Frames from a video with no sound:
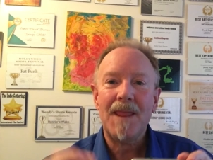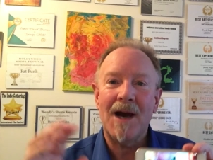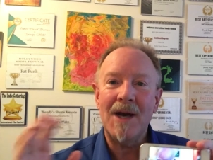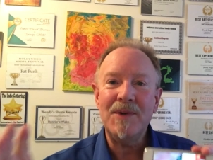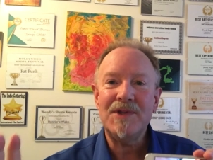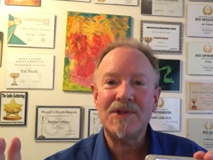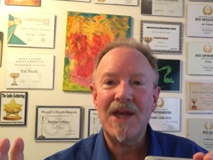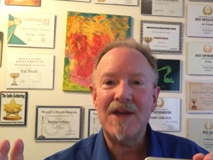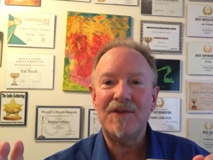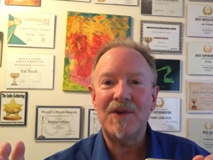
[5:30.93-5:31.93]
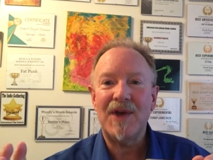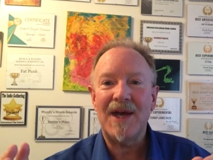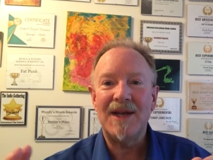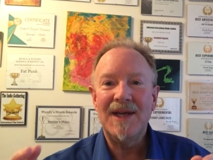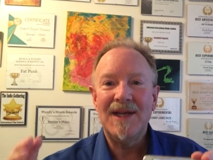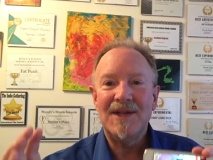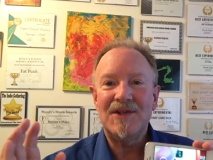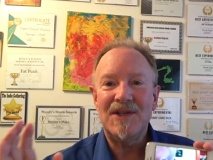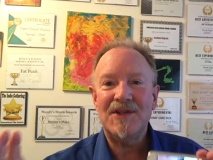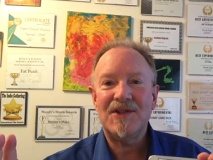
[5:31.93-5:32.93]
I would say if you get
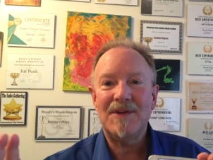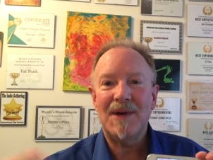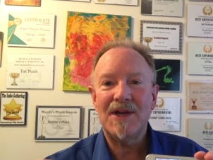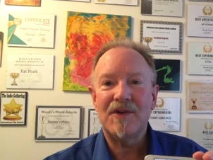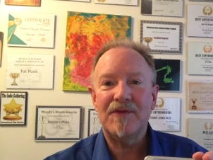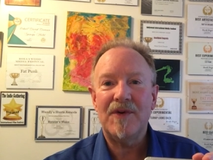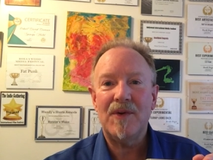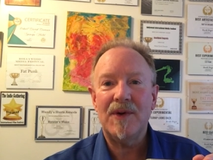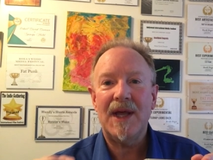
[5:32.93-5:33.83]
decent microphone